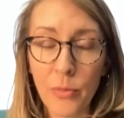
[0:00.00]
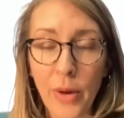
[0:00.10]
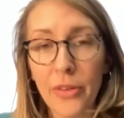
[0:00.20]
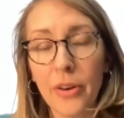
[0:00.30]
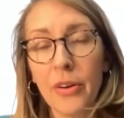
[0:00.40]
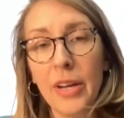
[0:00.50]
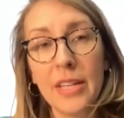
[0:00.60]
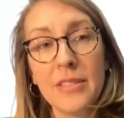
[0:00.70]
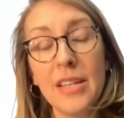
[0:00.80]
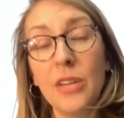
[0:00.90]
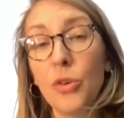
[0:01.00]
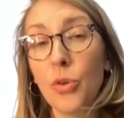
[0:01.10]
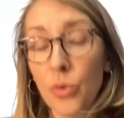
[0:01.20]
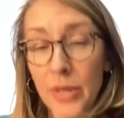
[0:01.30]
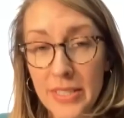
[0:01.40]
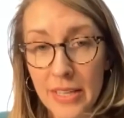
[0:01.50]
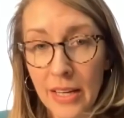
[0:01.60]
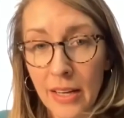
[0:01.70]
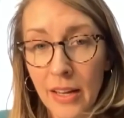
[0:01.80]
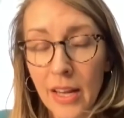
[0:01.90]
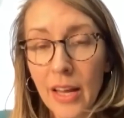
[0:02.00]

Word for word: whether it's increasing